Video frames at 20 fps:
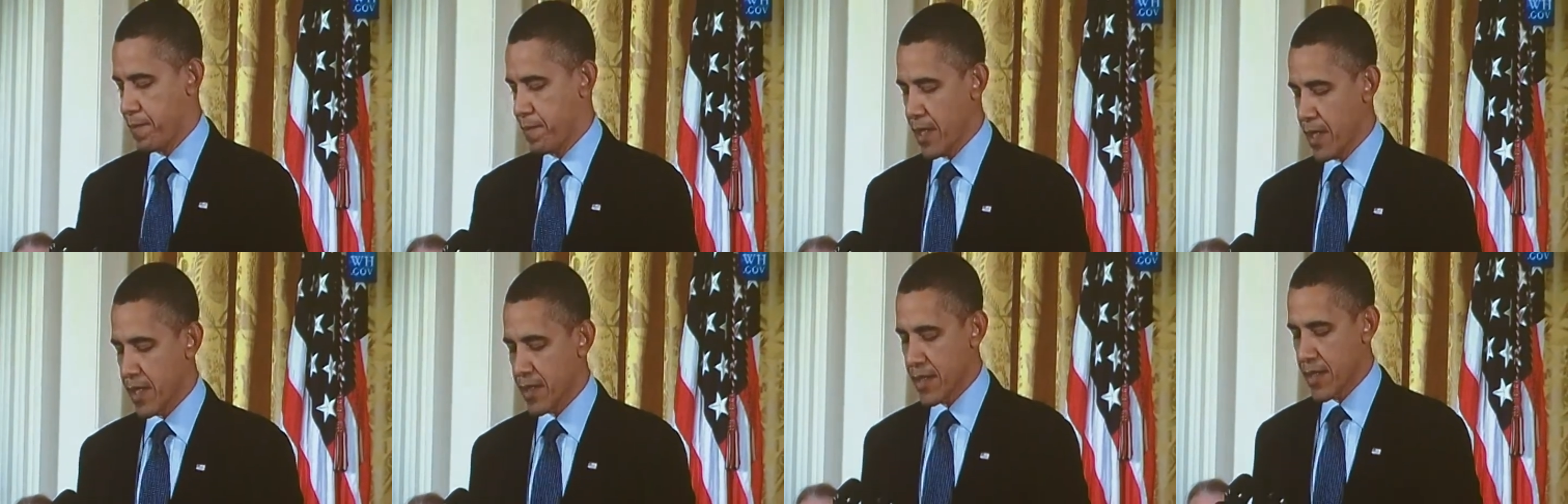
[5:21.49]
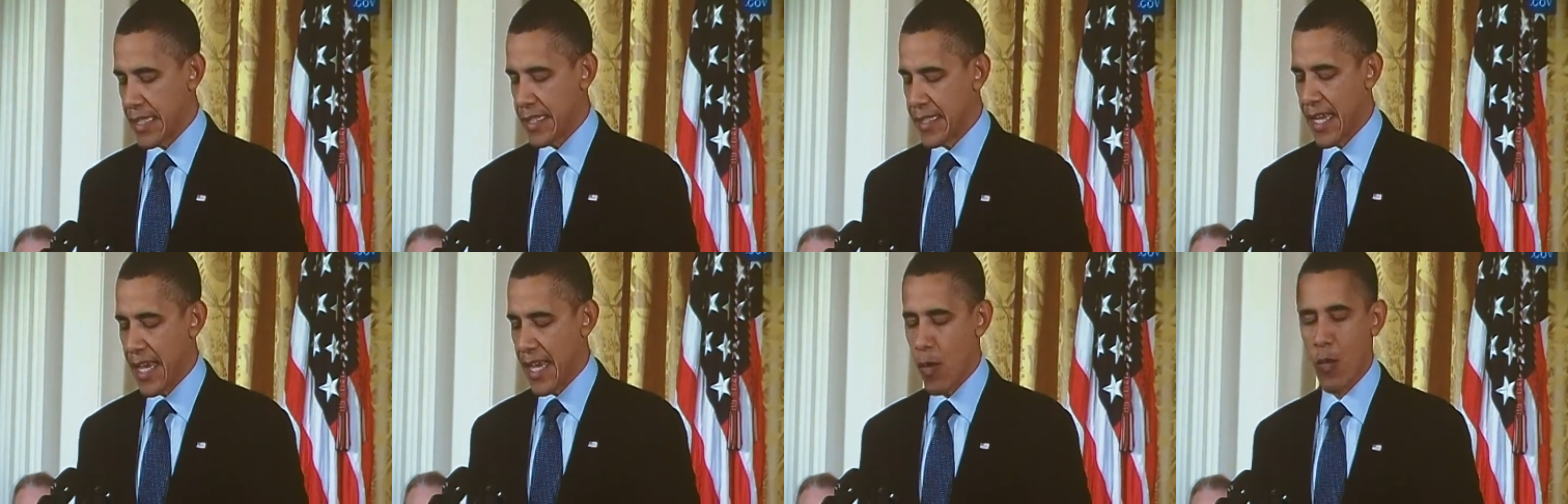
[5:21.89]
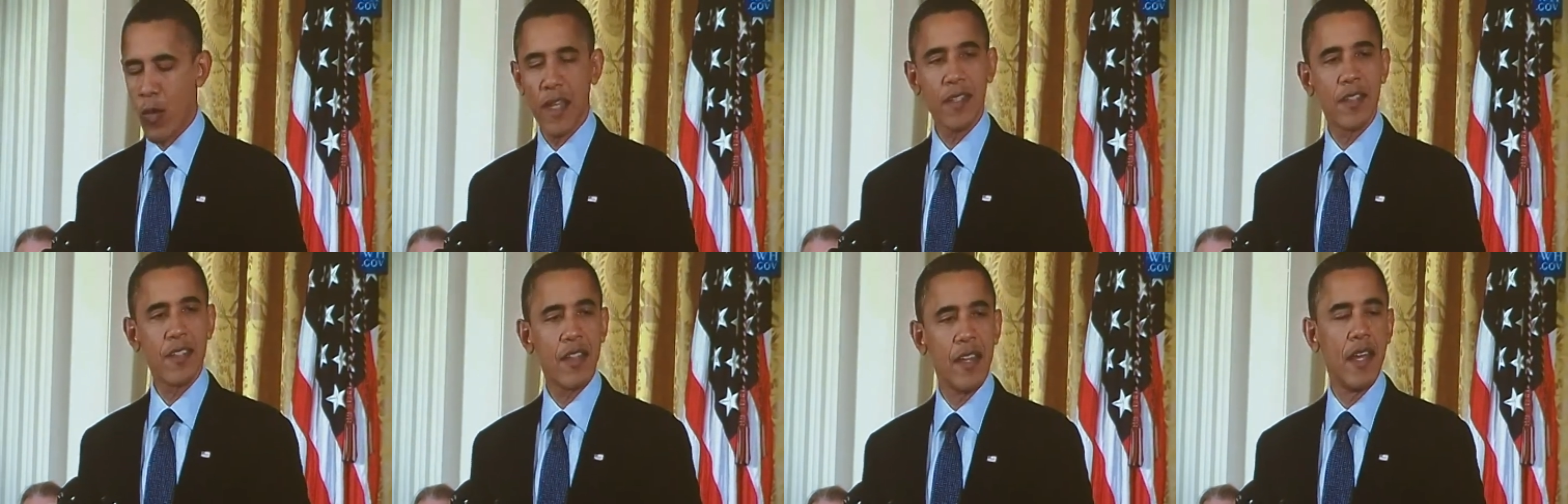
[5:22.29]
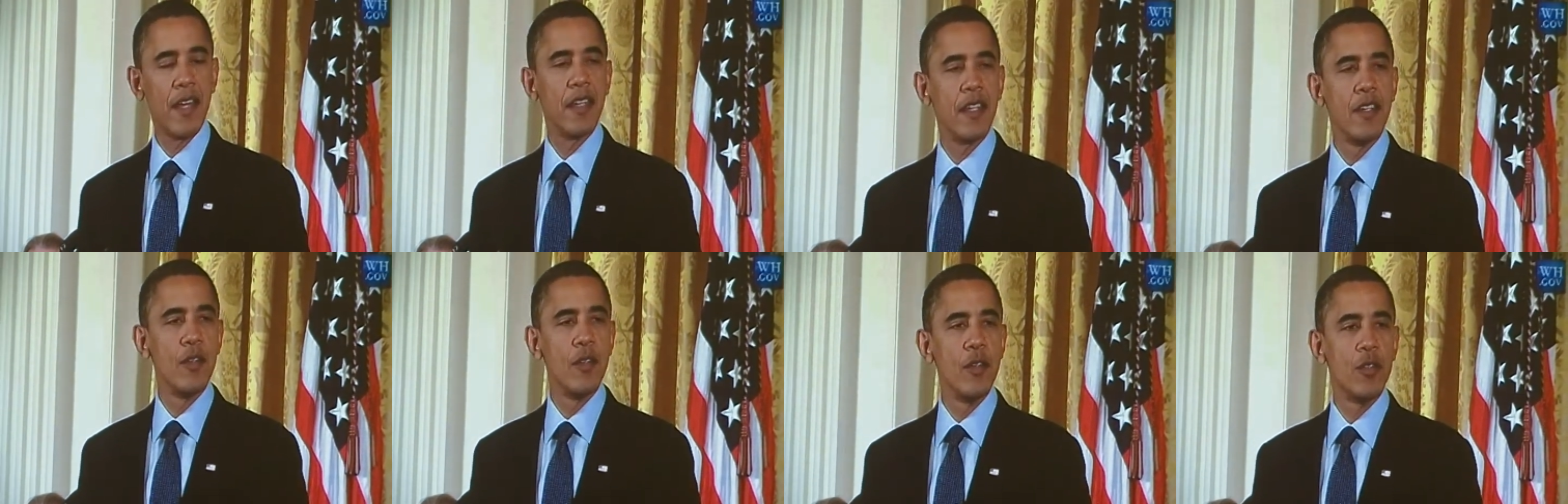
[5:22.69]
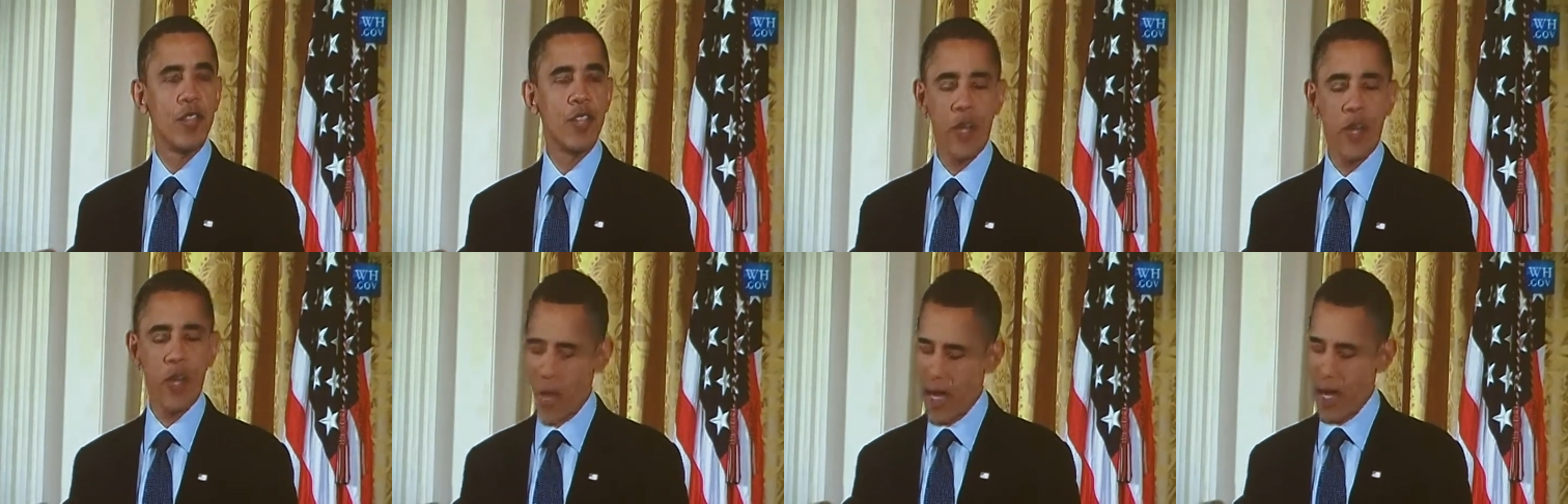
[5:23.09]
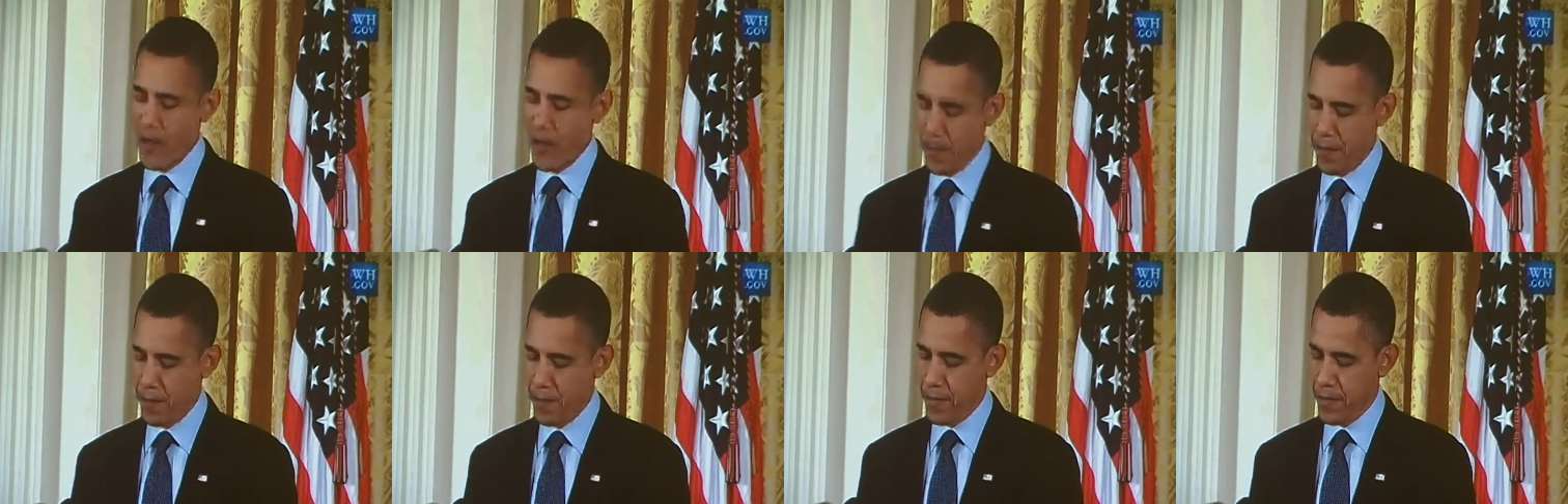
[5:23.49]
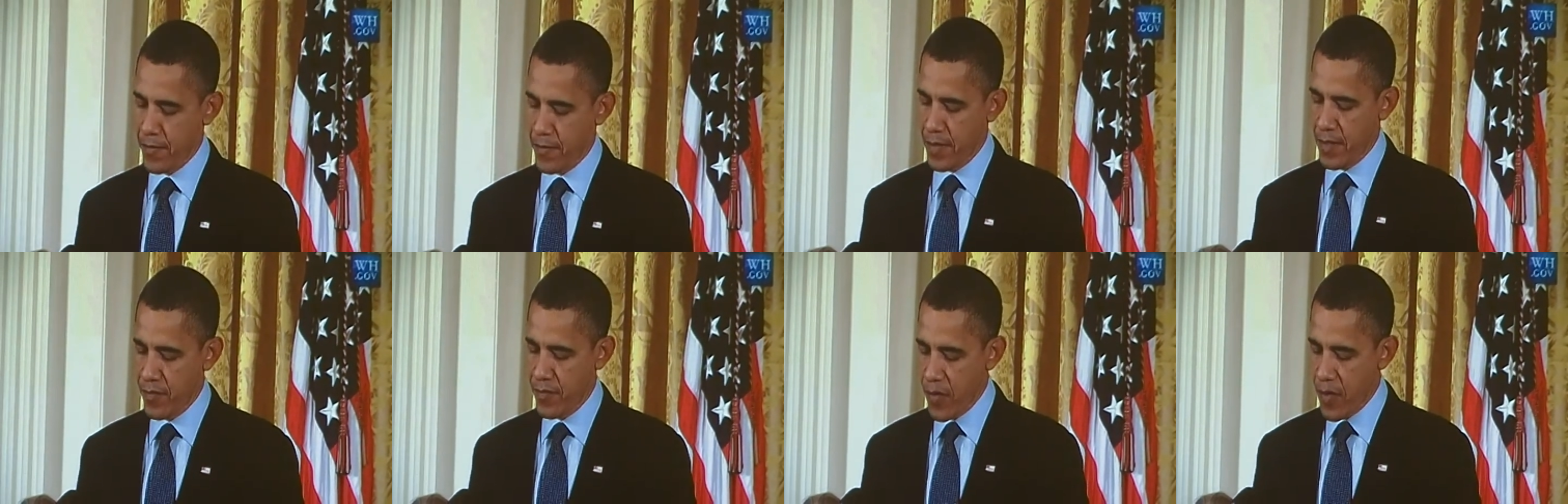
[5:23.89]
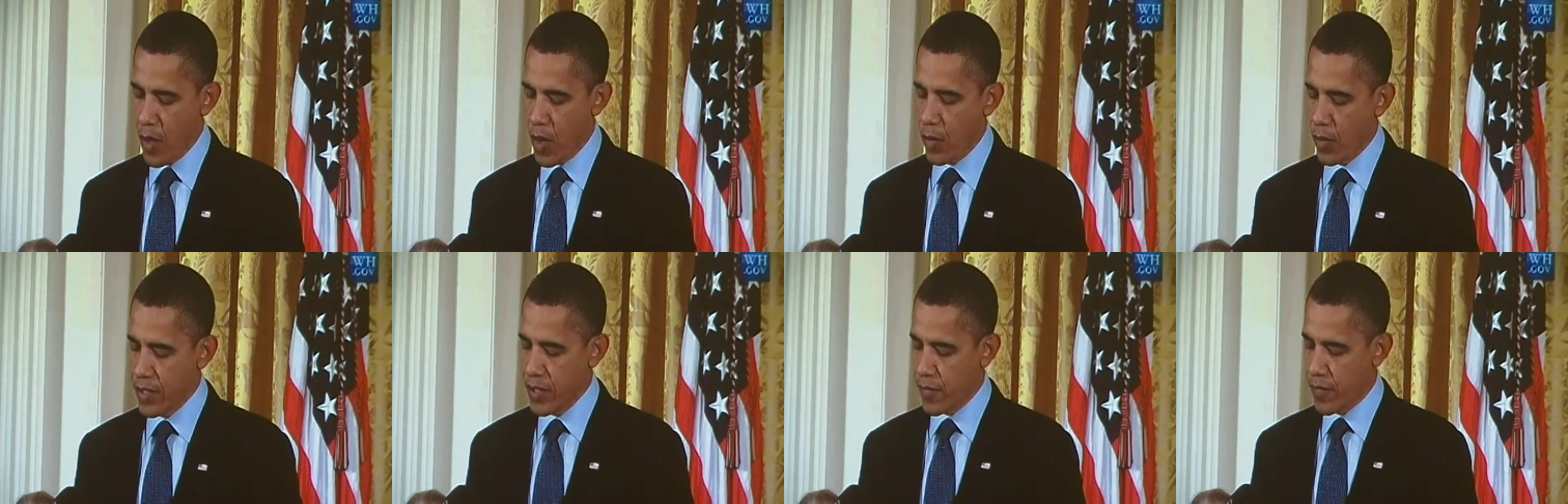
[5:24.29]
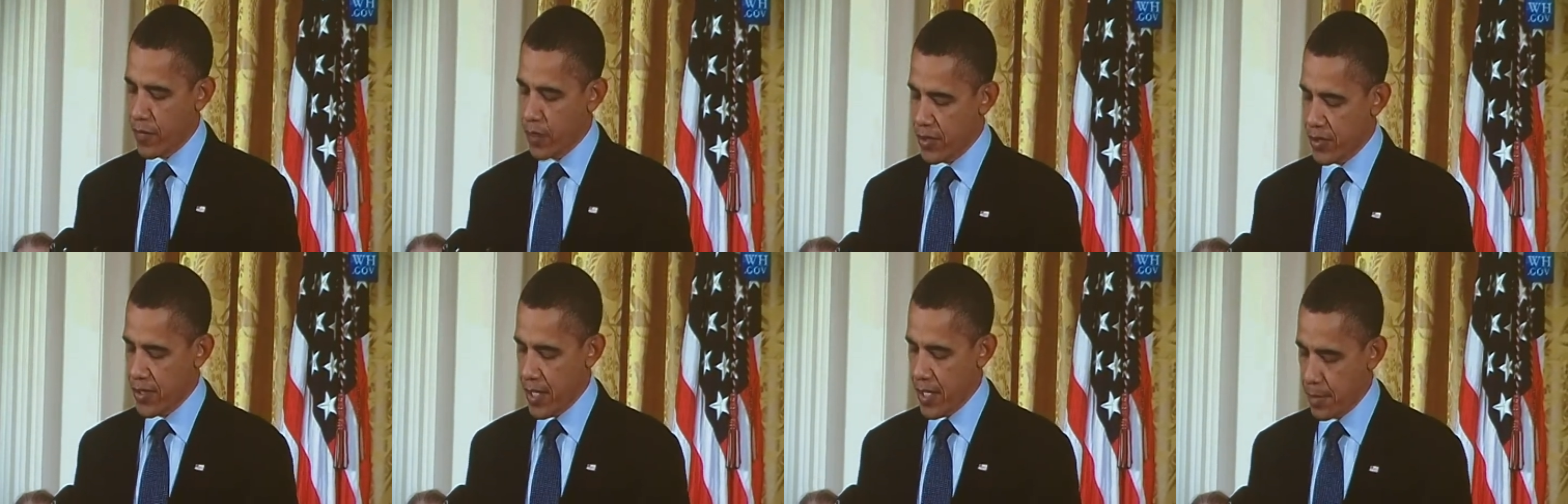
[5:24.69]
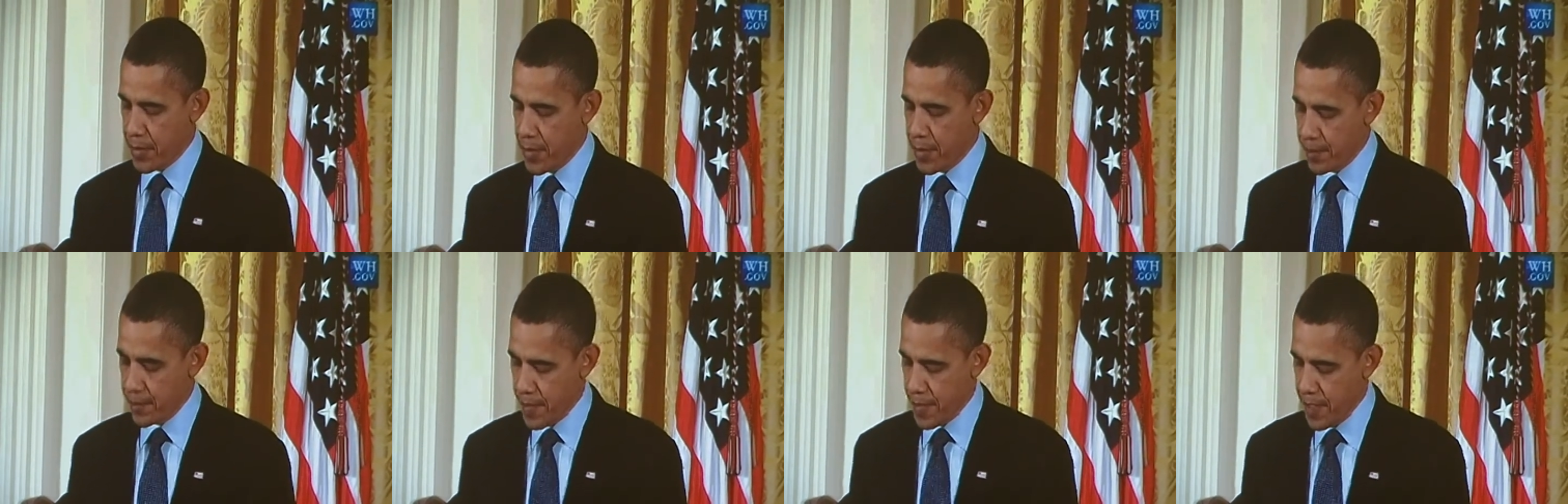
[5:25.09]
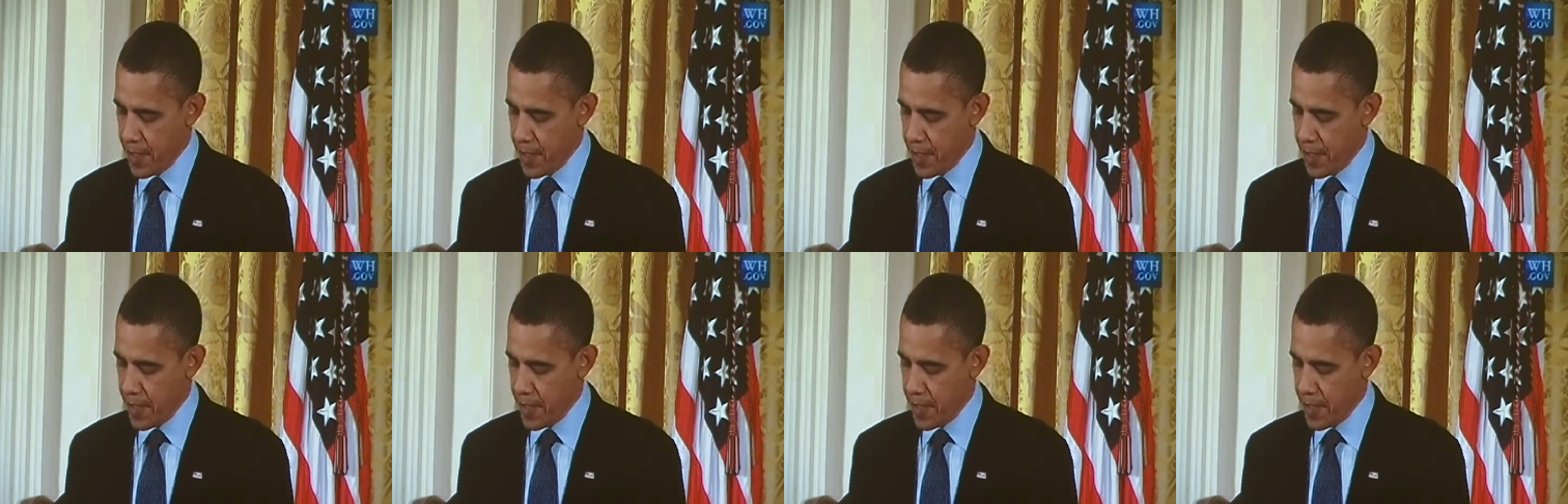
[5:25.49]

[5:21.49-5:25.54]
Because that's how we'll excite a new generation to follow in your footsteps.